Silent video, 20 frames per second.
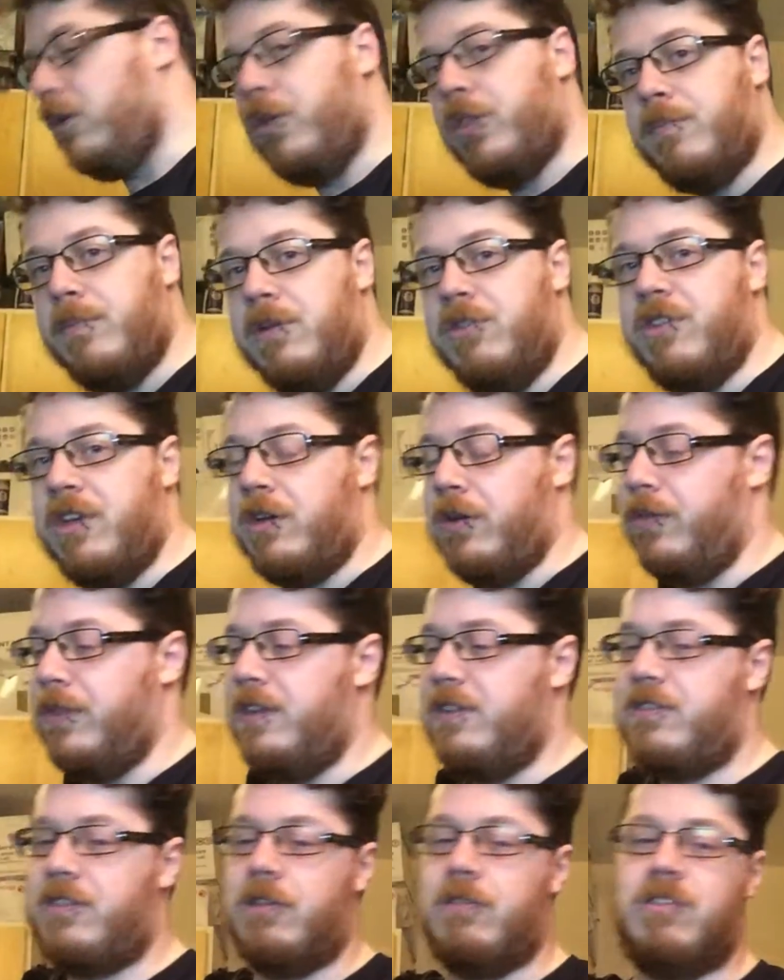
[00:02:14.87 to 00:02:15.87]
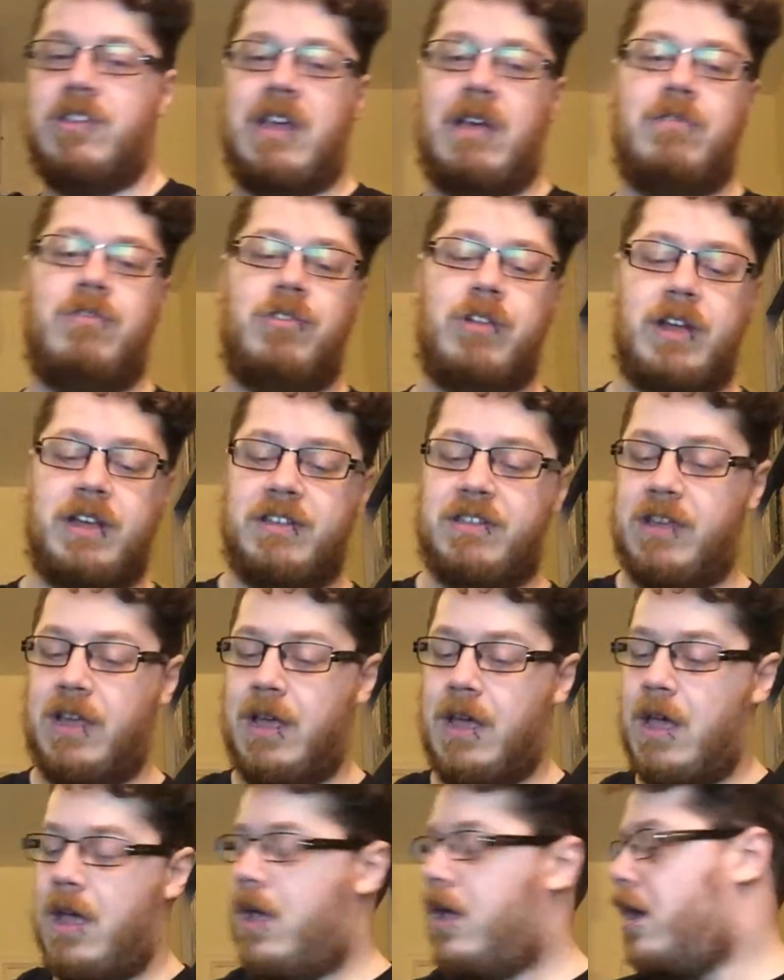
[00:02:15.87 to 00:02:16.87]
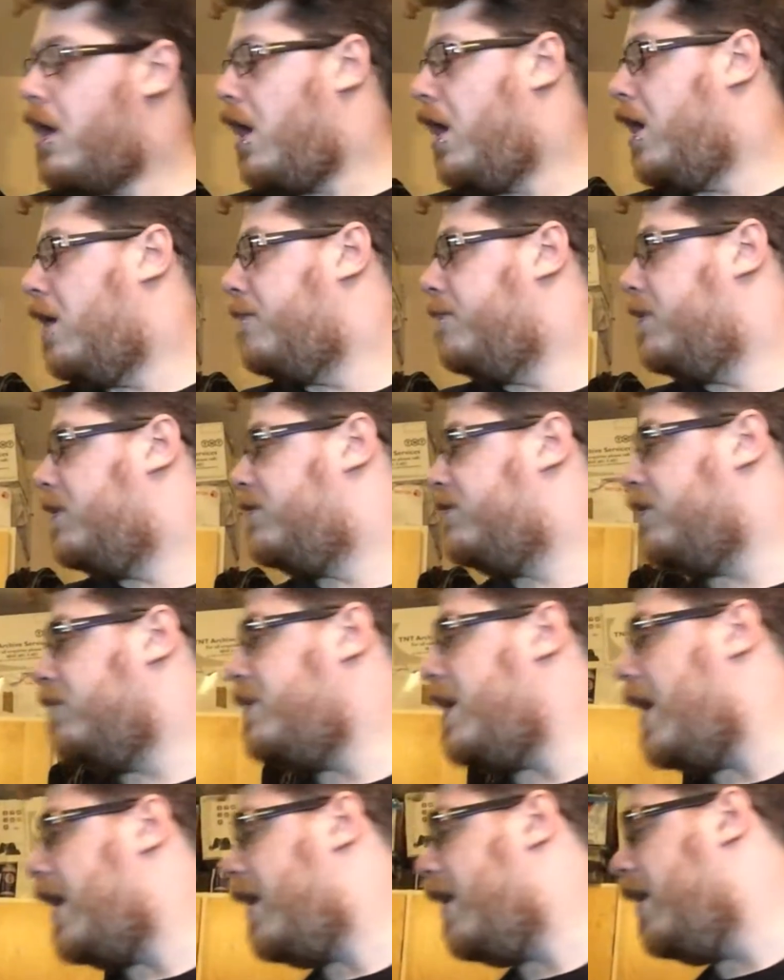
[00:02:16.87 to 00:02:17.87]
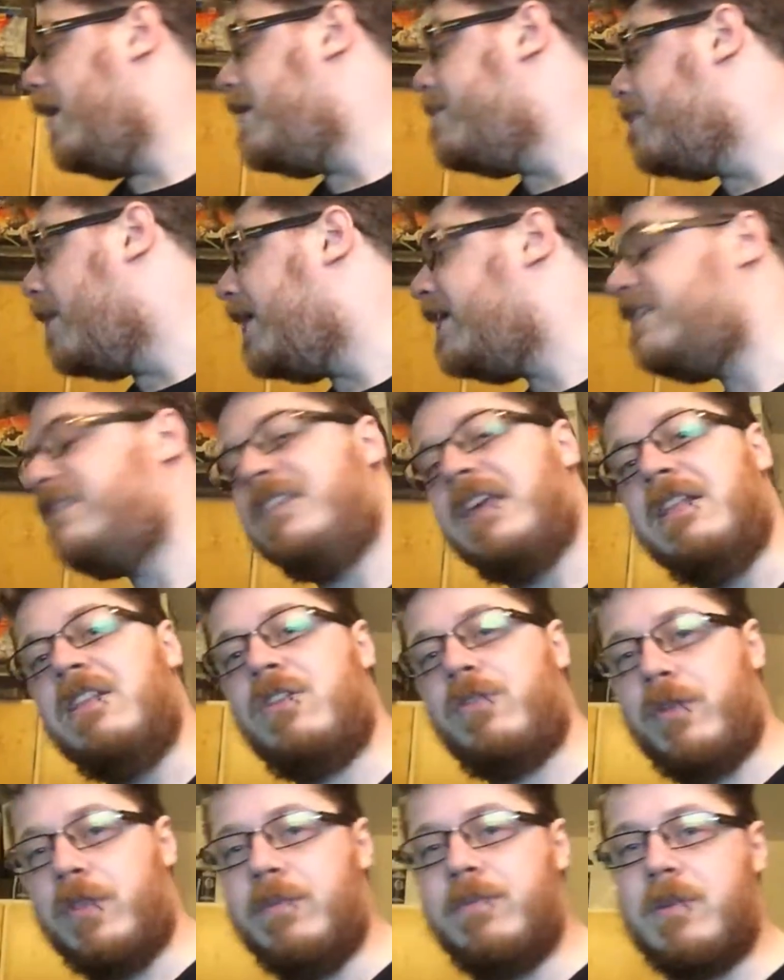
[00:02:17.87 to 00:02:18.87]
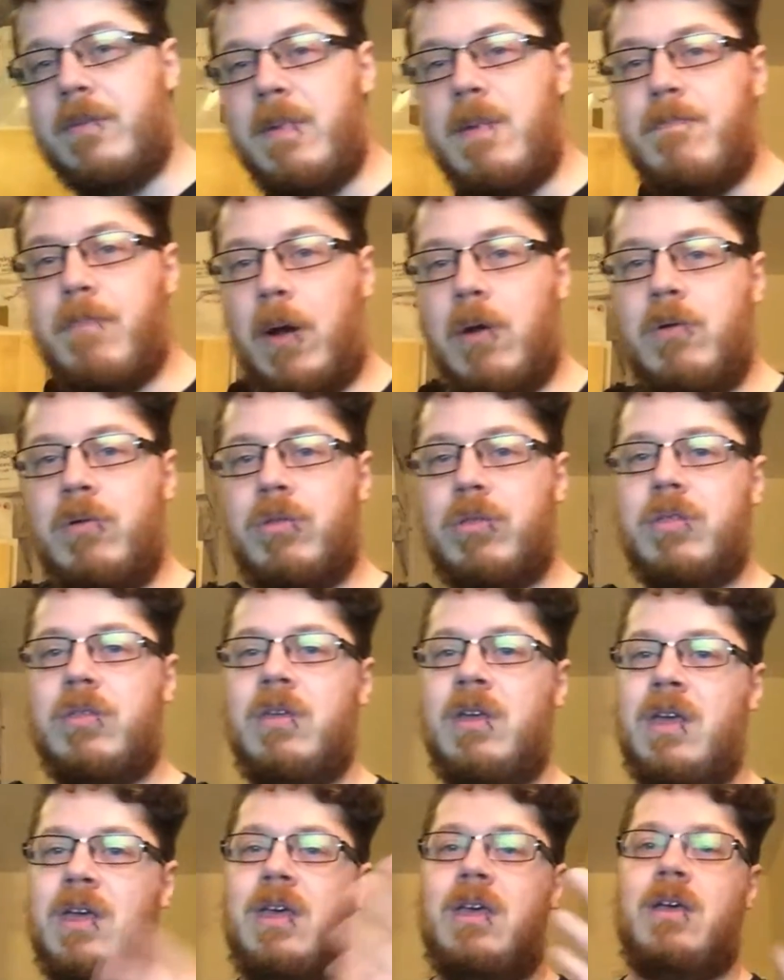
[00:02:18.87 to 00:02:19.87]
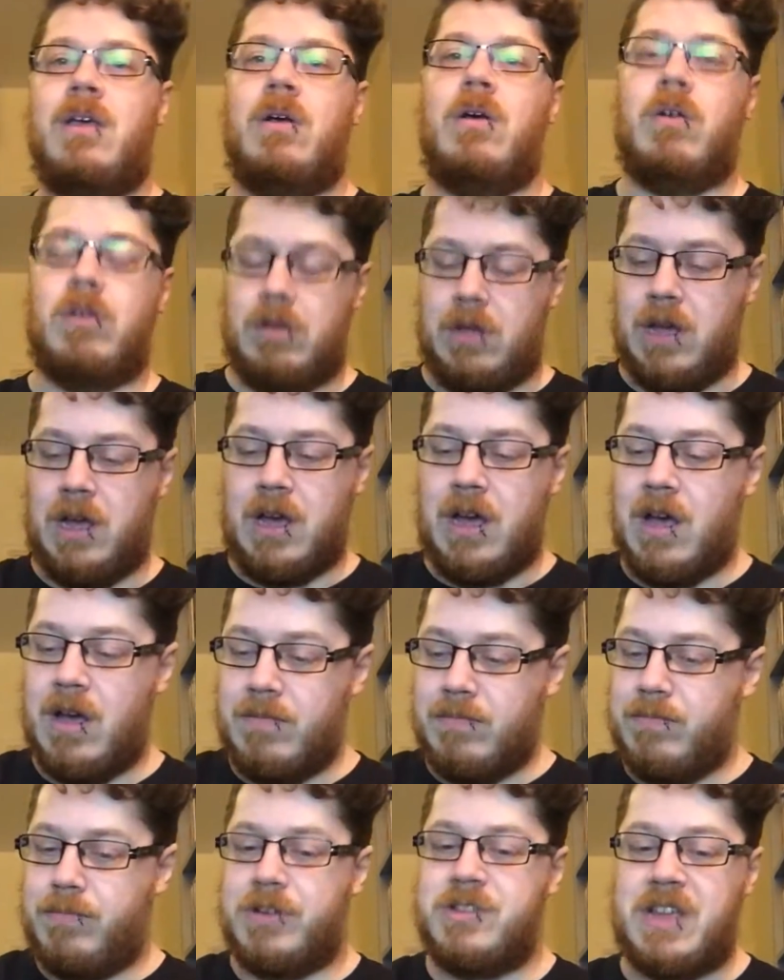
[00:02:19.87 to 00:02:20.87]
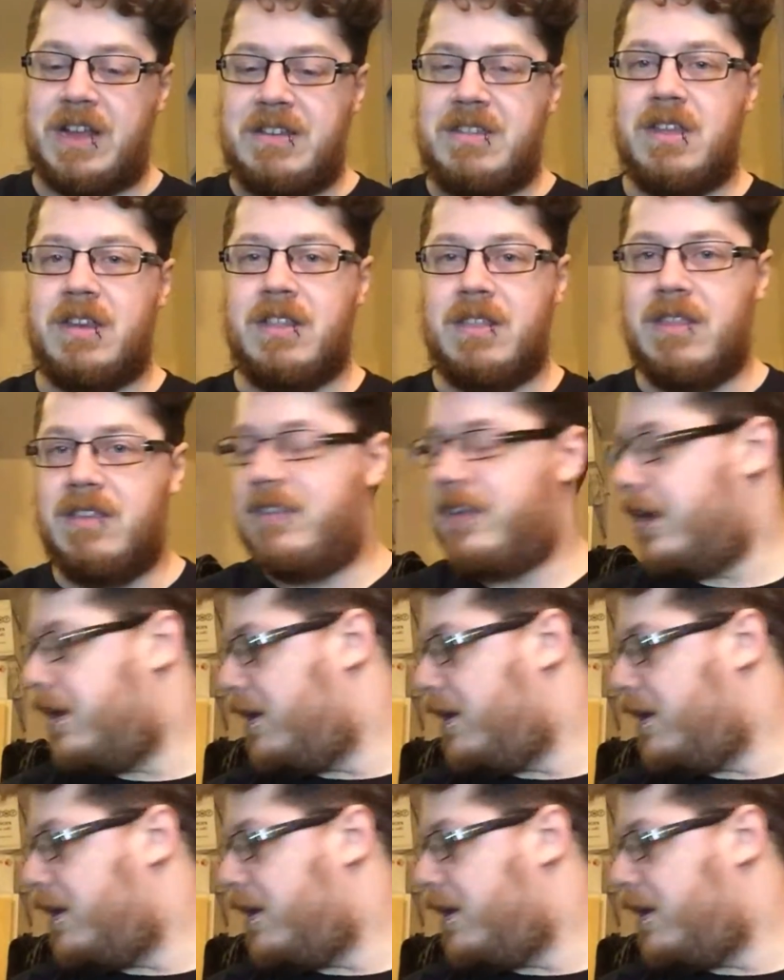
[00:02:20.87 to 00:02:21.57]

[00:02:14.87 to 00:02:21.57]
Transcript: a lot of the music on these two soundtracks. So yeah, it makes sense for them to be both presented on